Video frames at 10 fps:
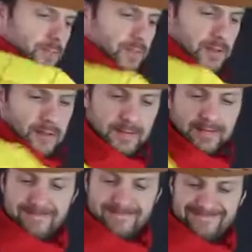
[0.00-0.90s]

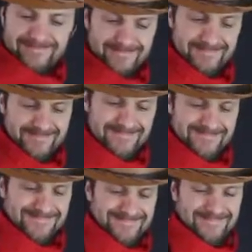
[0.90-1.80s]

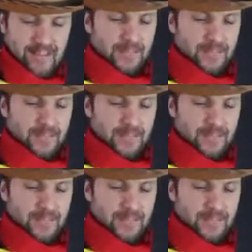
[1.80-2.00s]
No one is speaking in this clip.